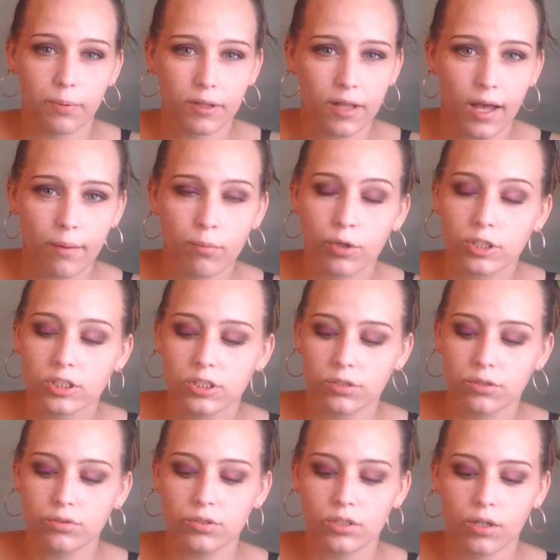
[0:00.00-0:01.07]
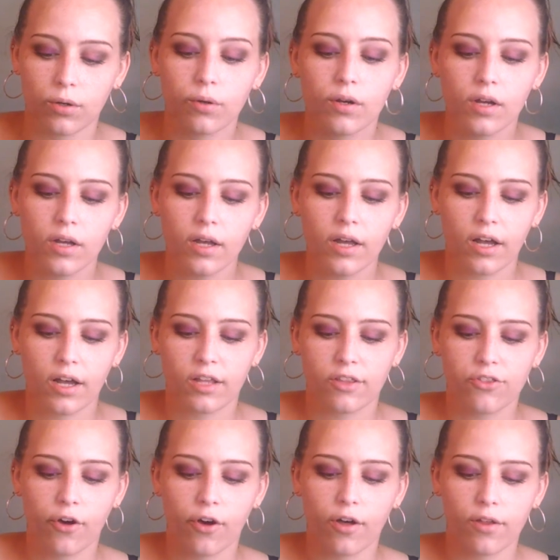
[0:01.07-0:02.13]
a lot more too, so I
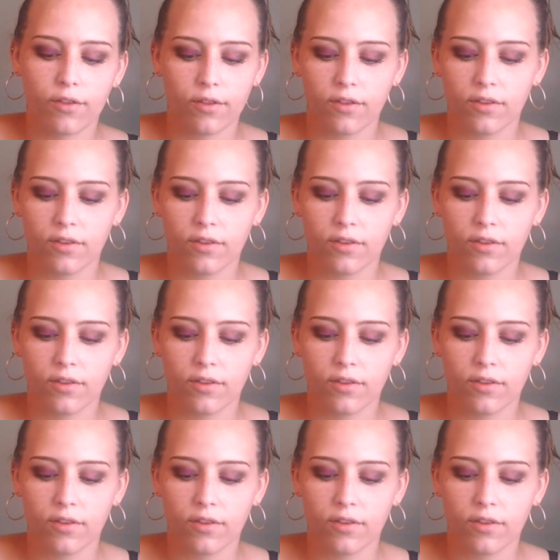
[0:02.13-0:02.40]
thought